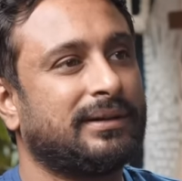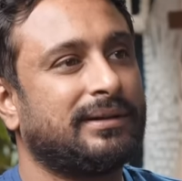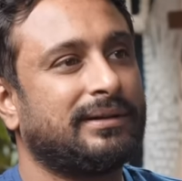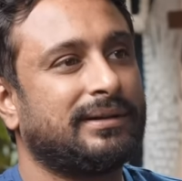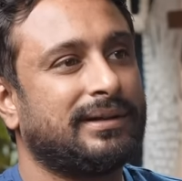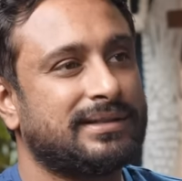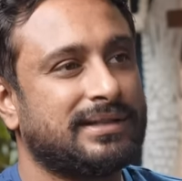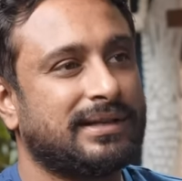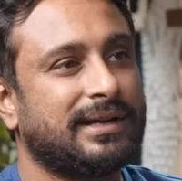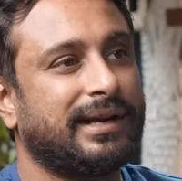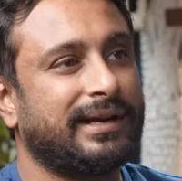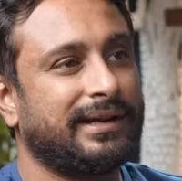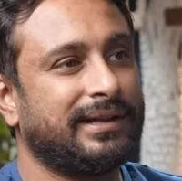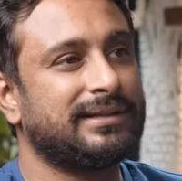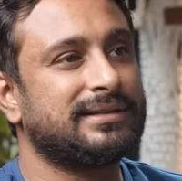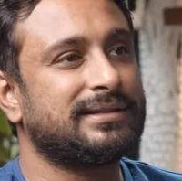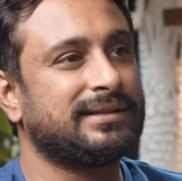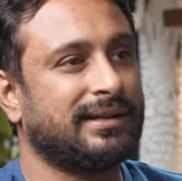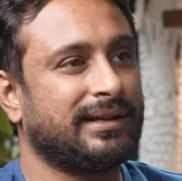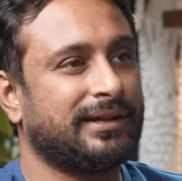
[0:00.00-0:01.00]
that's an ideal
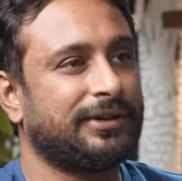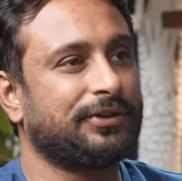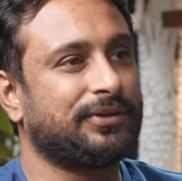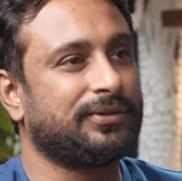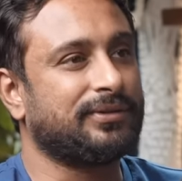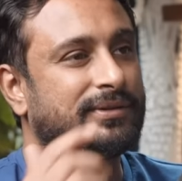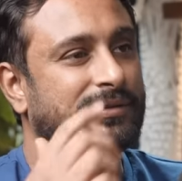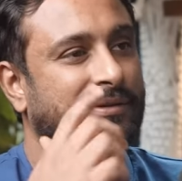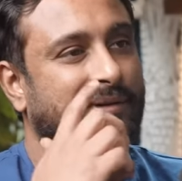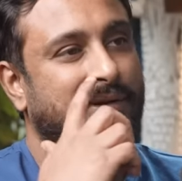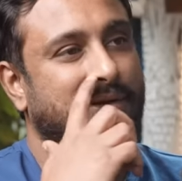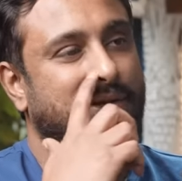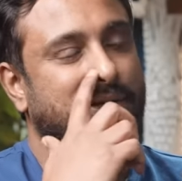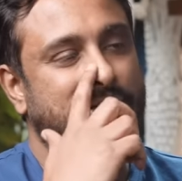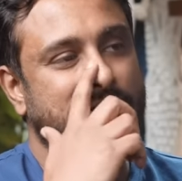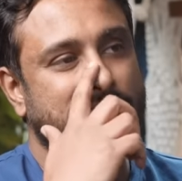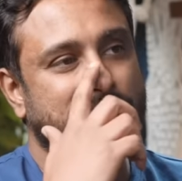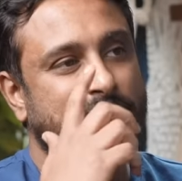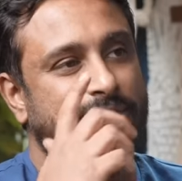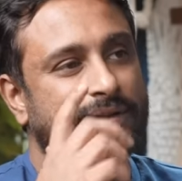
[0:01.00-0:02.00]
scenario.
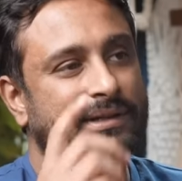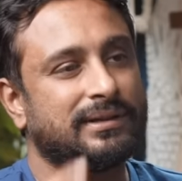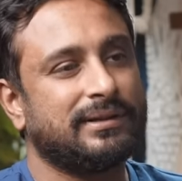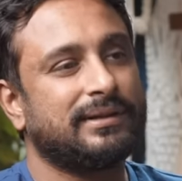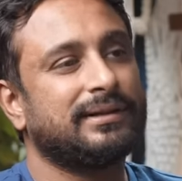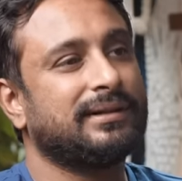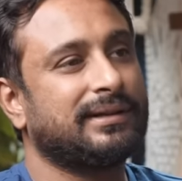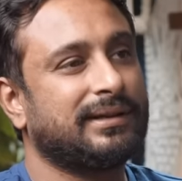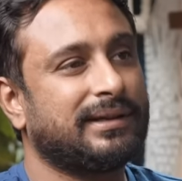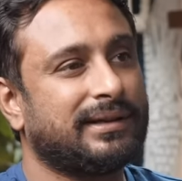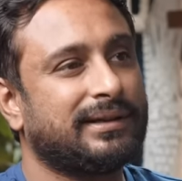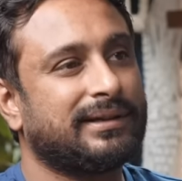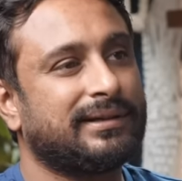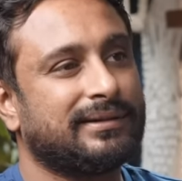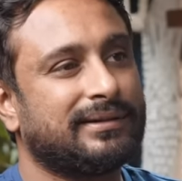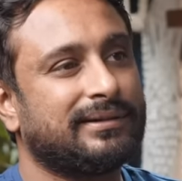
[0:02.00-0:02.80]
Okay. Yeah.